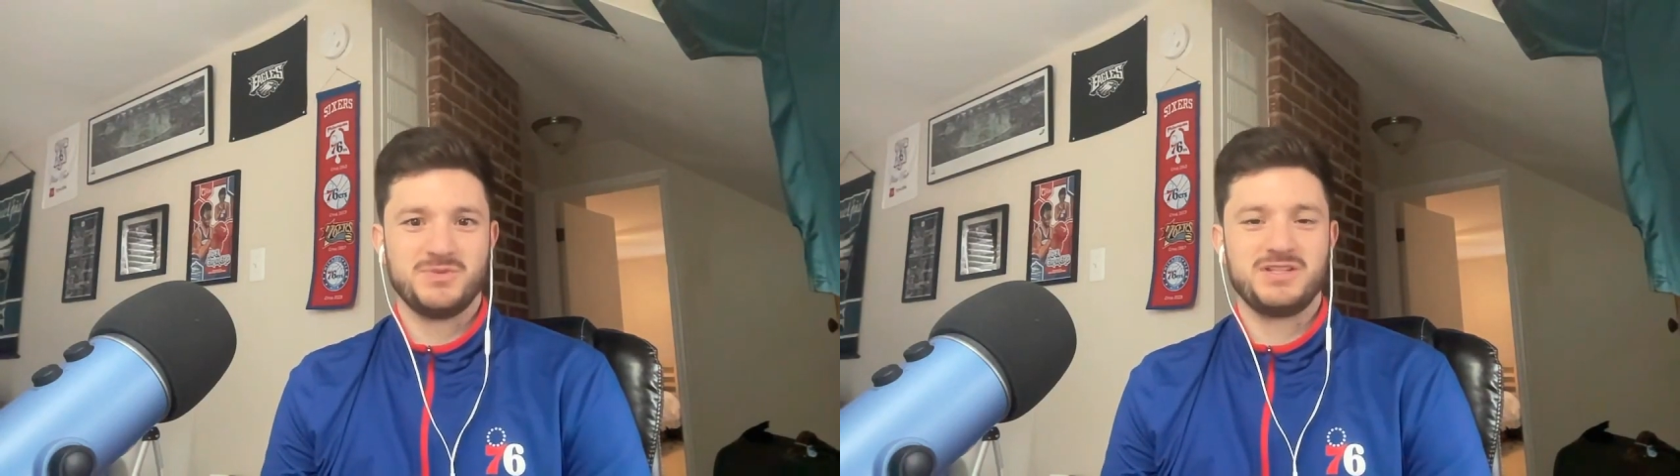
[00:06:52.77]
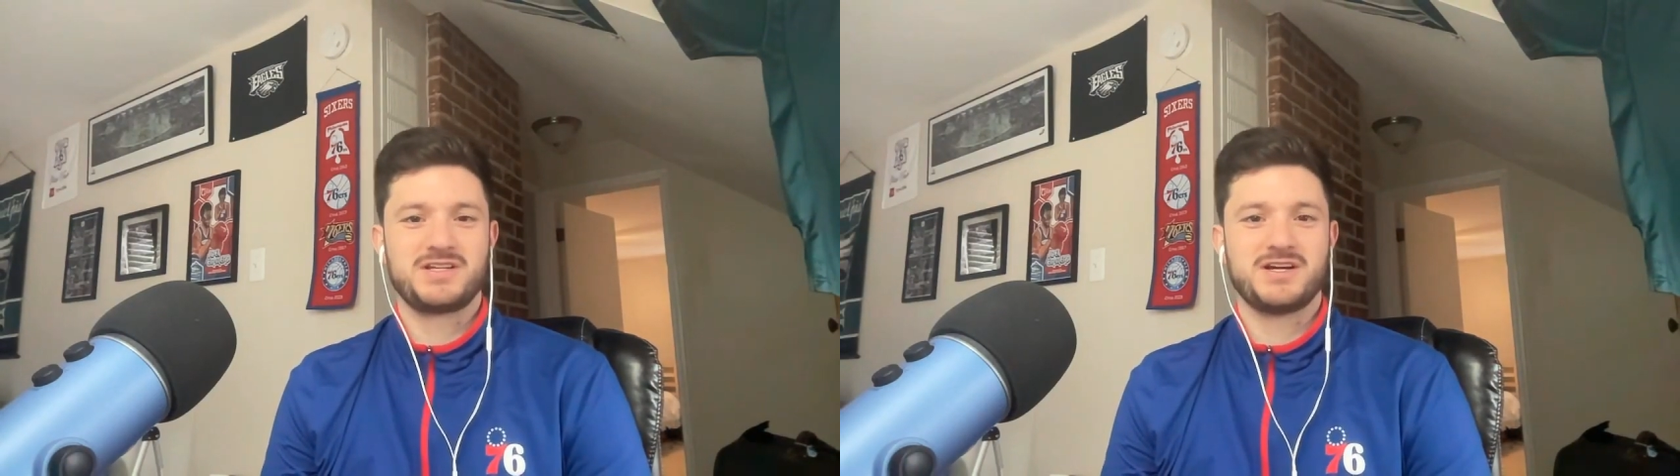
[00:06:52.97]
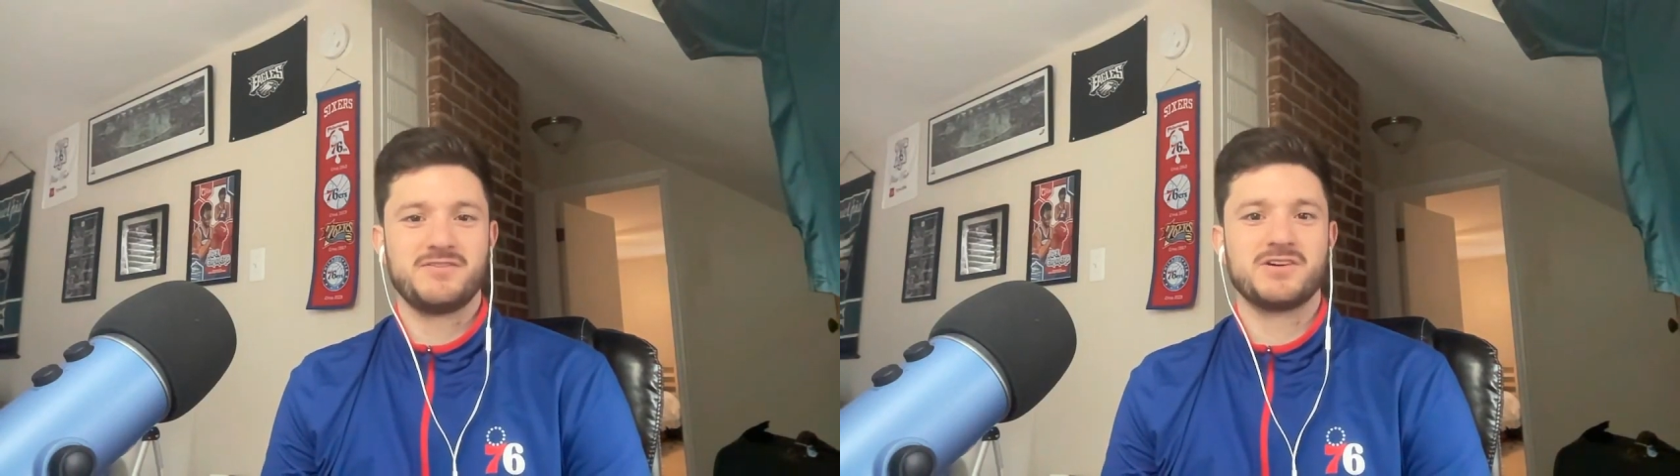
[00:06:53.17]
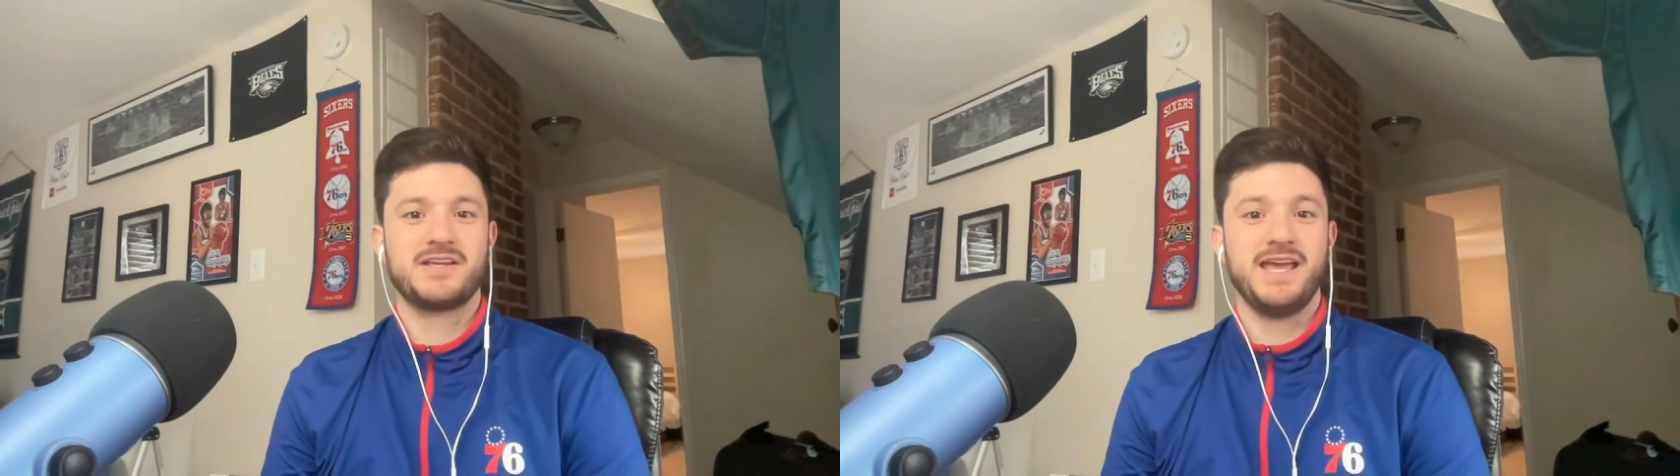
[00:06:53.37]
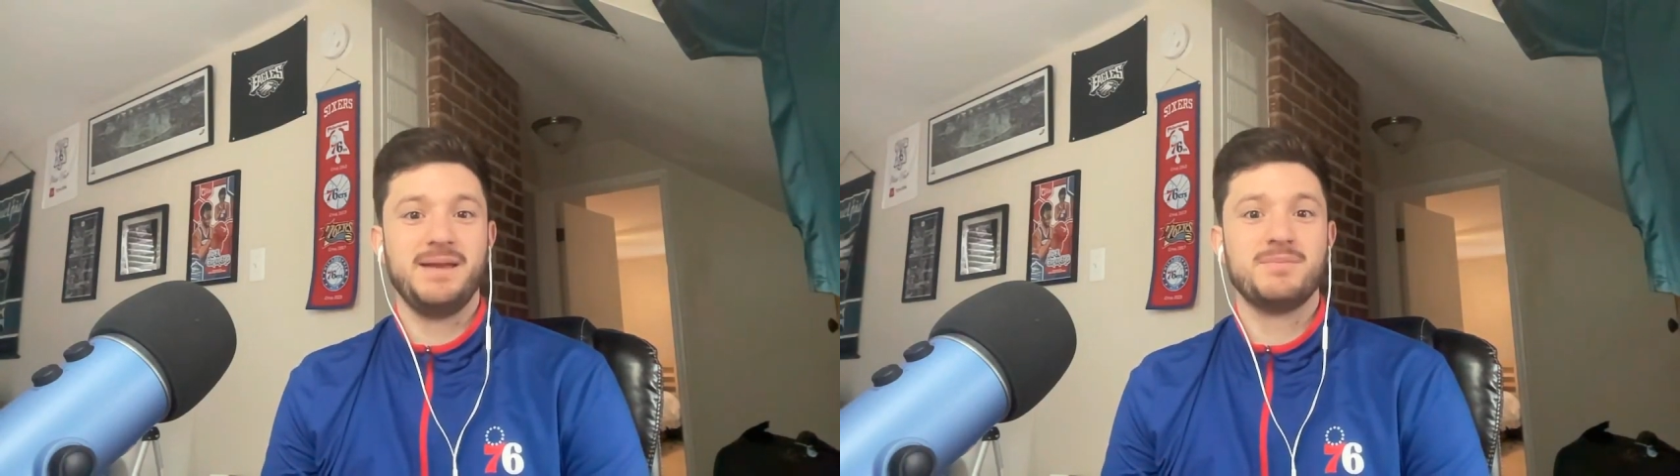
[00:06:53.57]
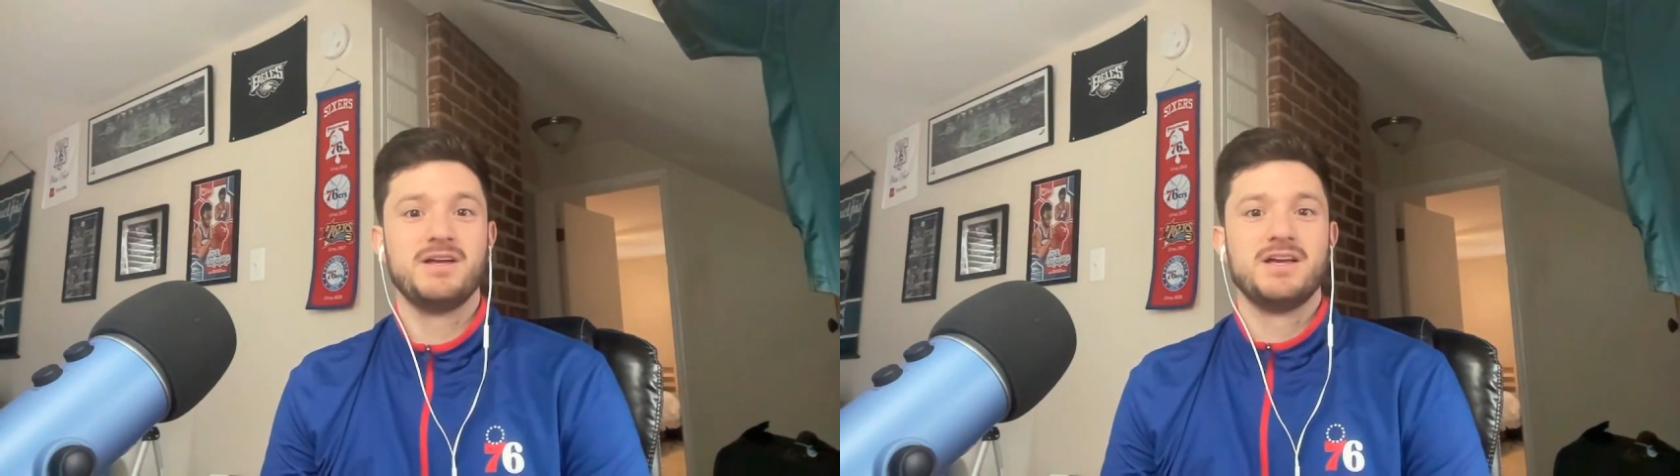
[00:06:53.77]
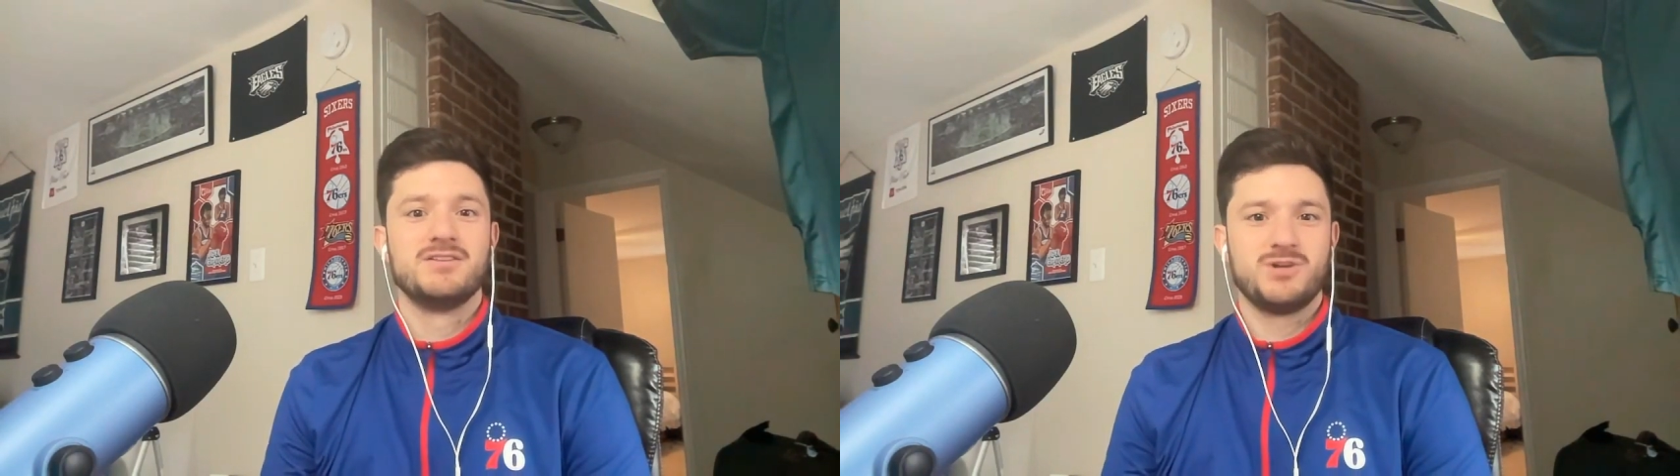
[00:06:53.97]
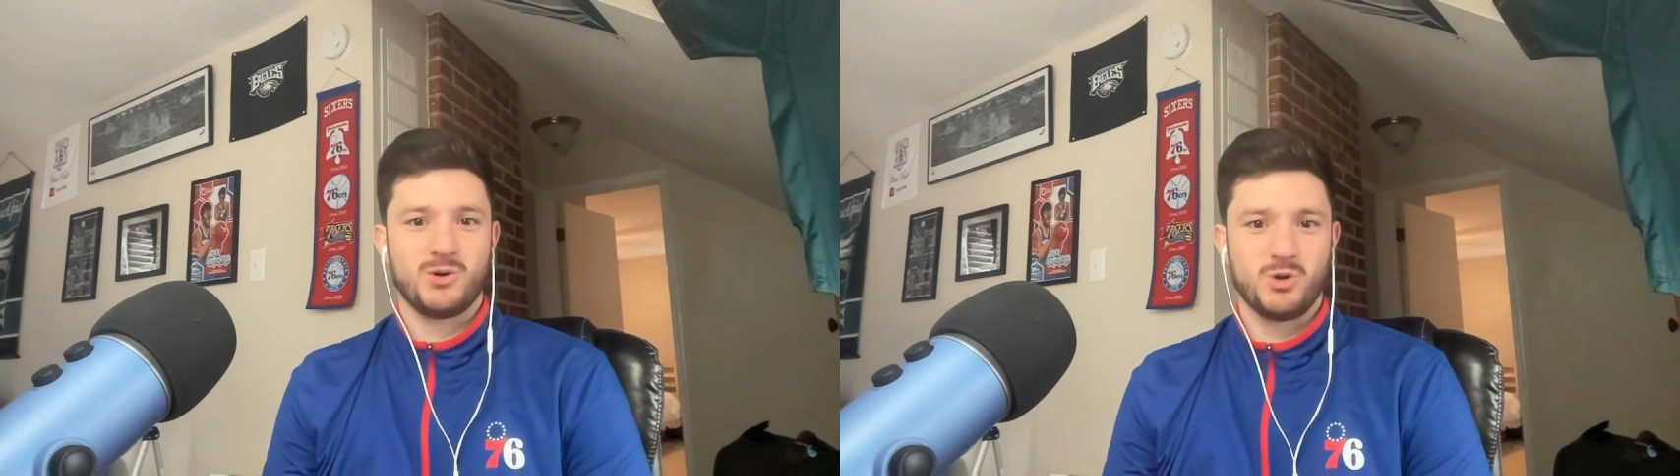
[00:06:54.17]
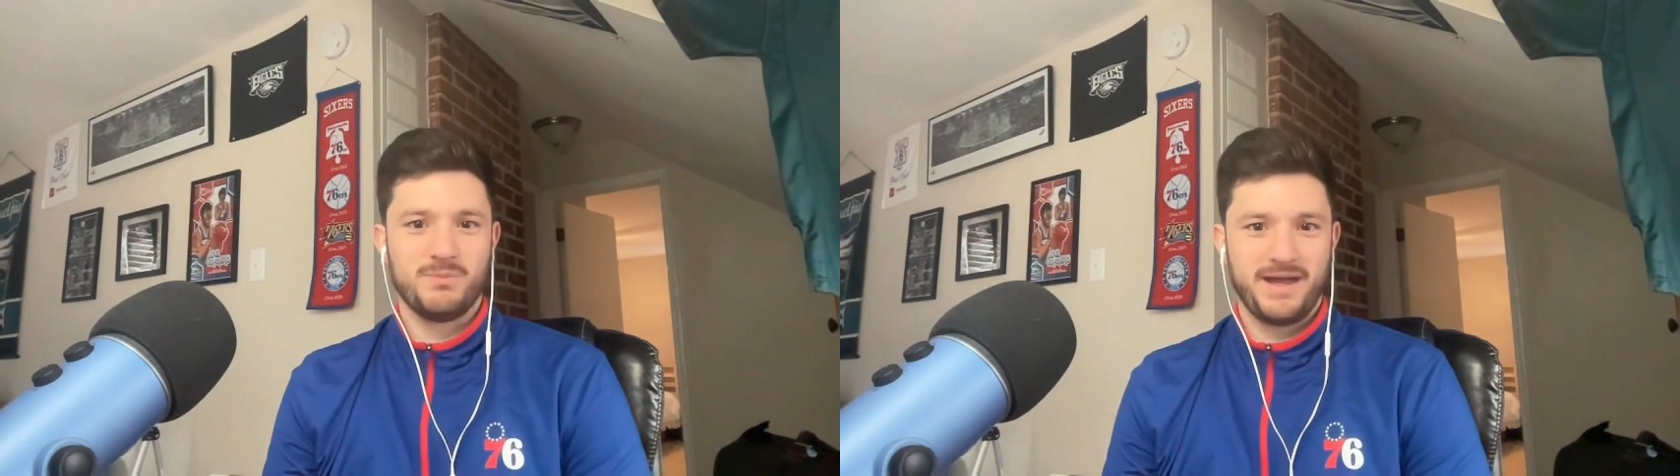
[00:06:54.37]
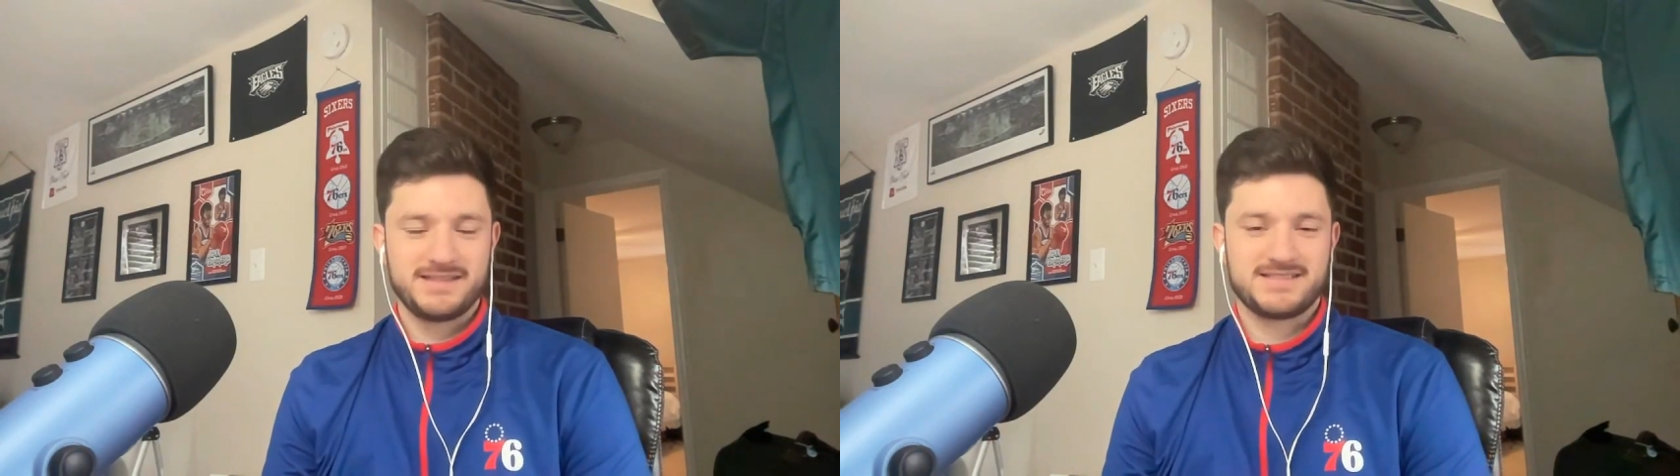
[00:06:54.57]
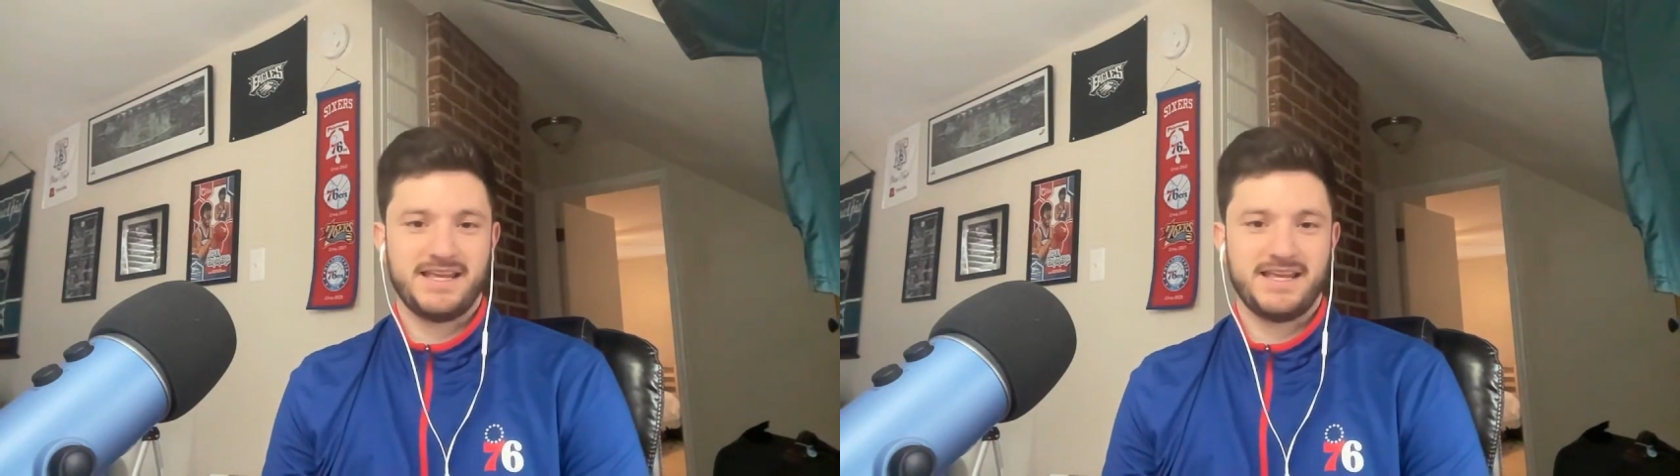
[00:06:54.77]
we covered game total bets,